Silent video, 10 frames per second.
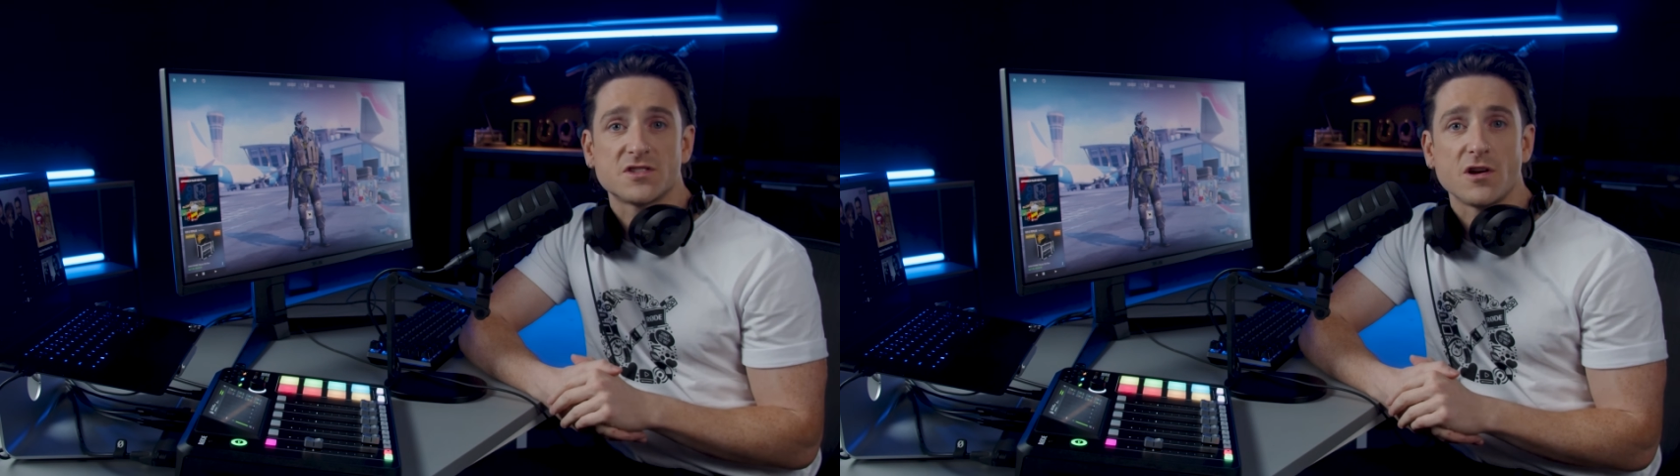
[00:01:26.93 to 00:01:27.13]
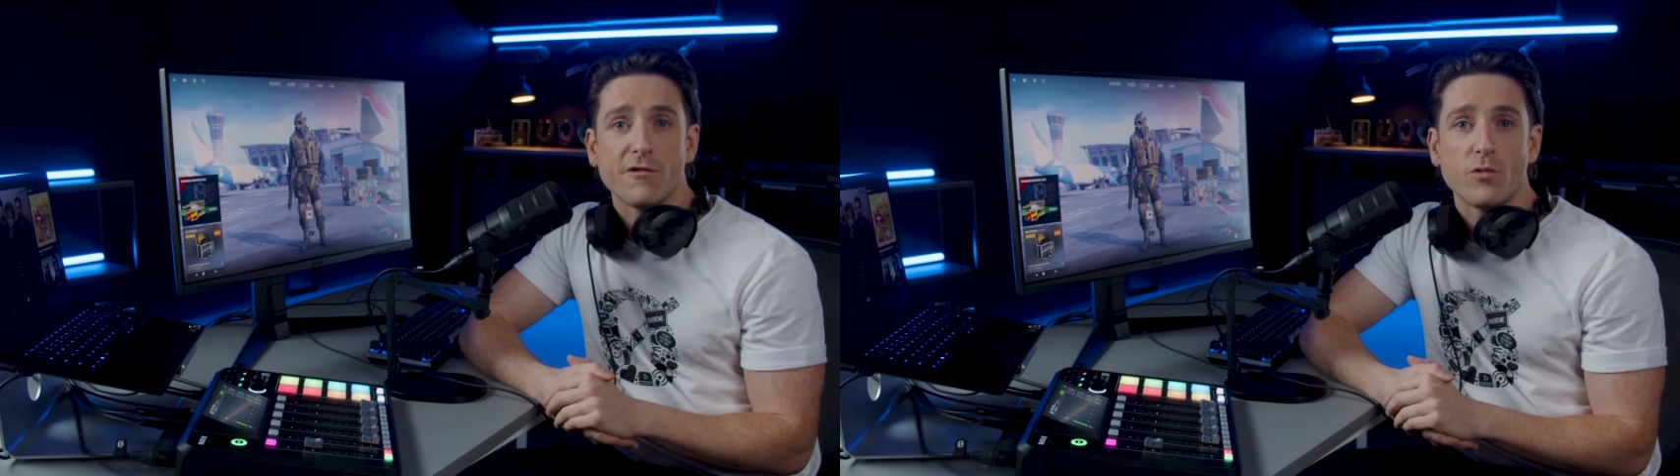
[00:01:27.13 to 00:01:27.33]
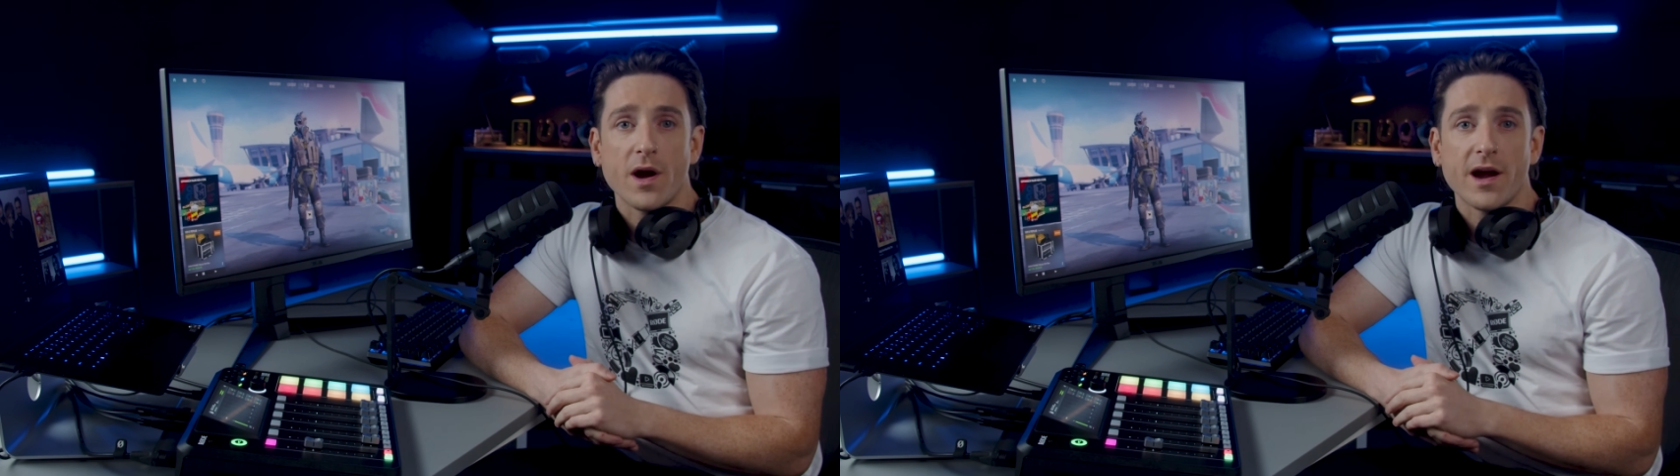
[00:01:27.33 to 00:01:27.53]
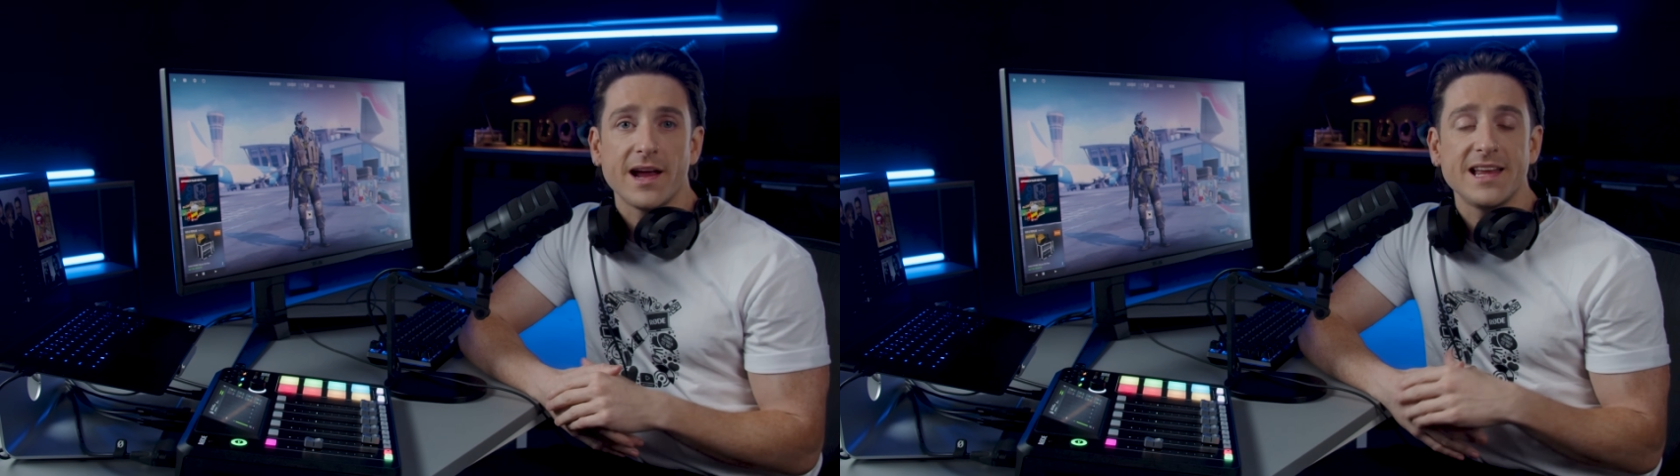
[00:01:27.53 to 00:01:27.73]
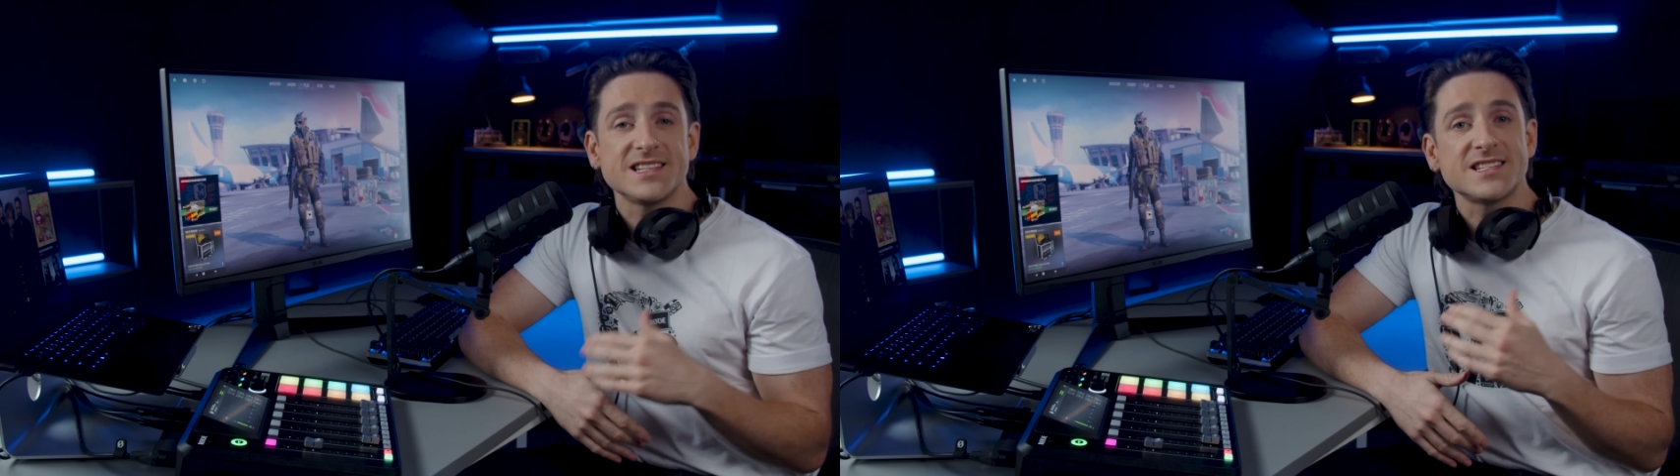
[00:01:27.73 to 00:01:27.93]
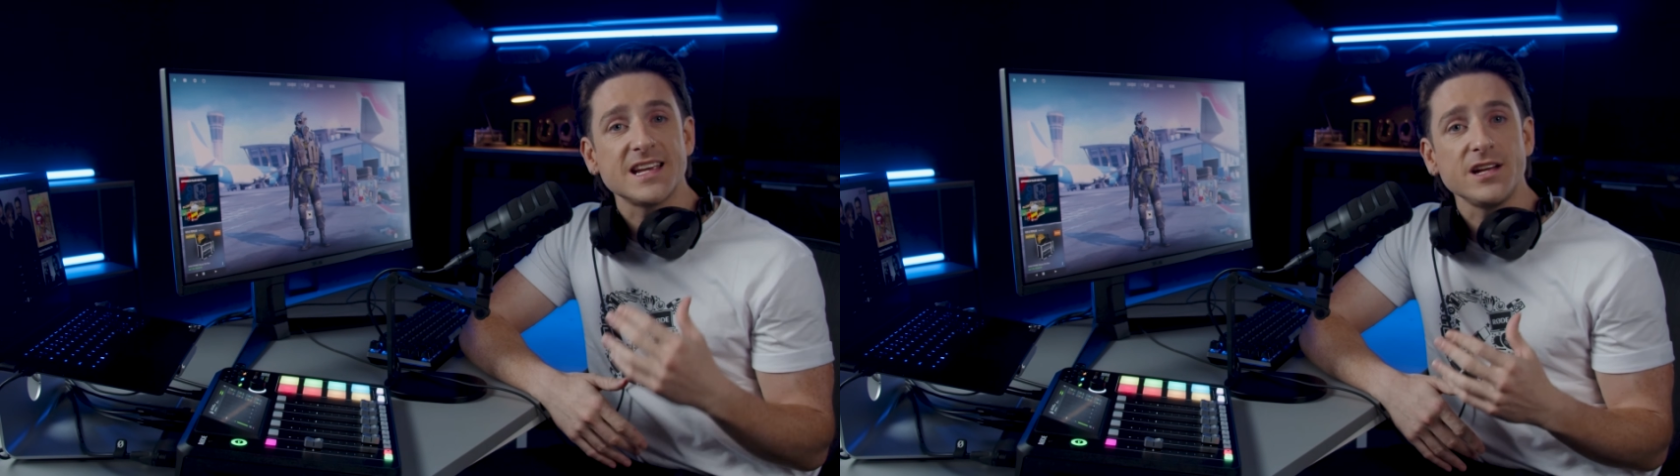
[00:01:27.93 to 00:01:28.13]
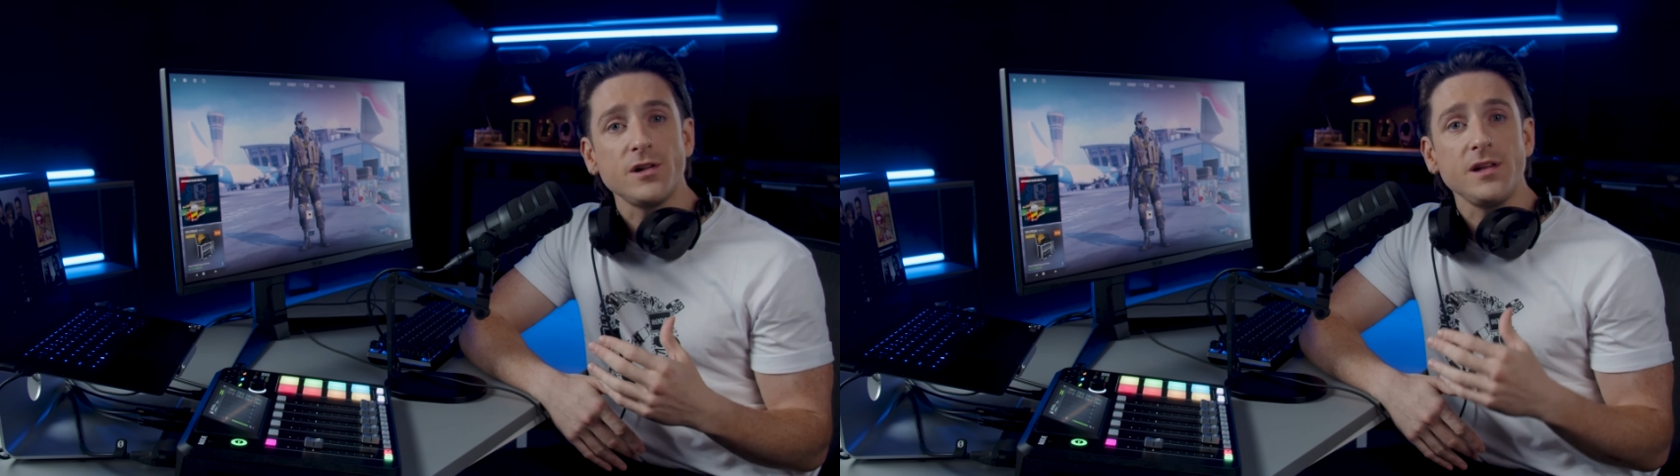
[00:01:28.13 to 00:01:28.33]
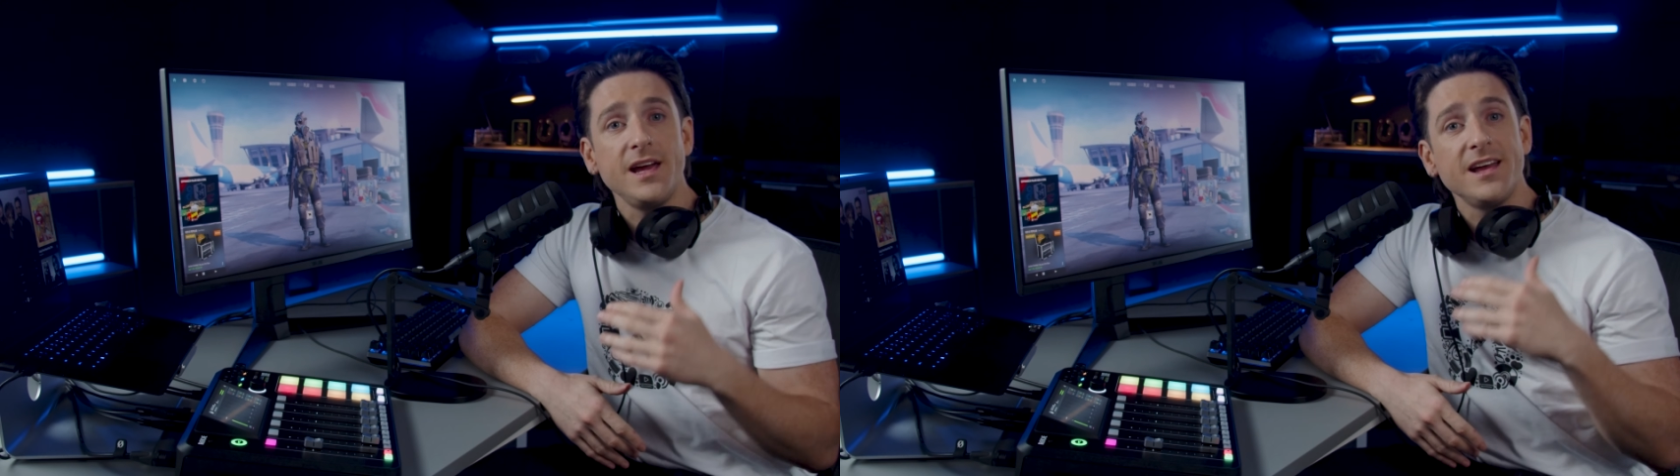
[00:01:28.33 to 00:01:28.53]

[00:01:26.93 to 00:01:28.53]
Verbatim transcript: software in a single,